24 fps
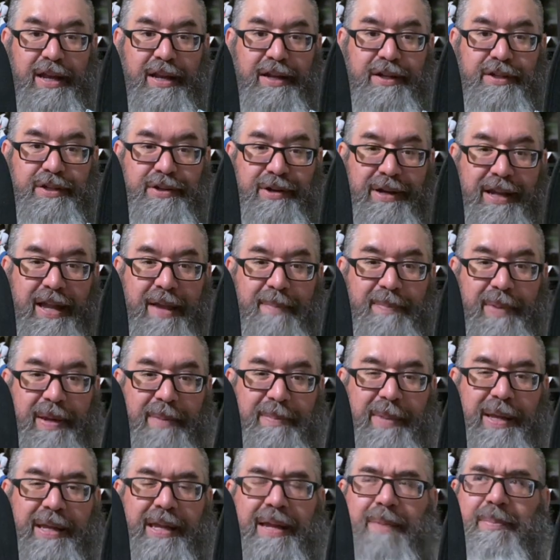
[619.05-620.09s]
during Epic
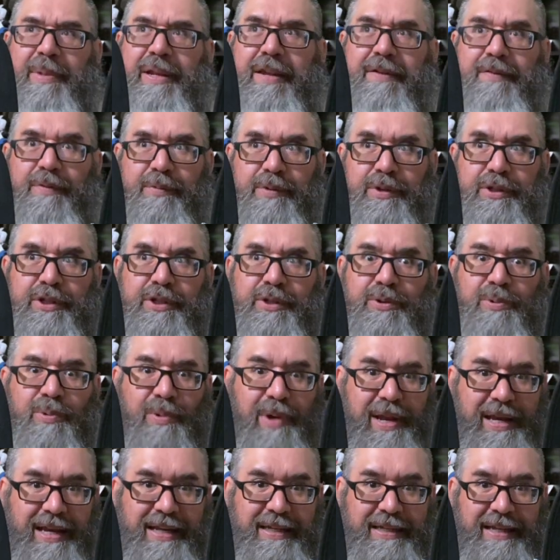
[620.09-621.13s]
Mickey, I believe it was
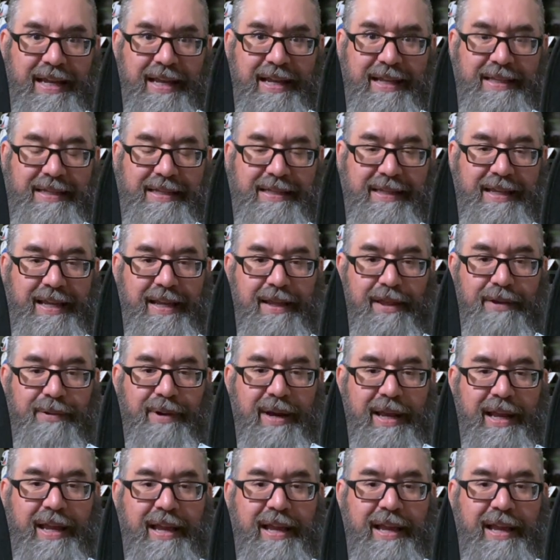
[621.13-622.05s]
2010's E3,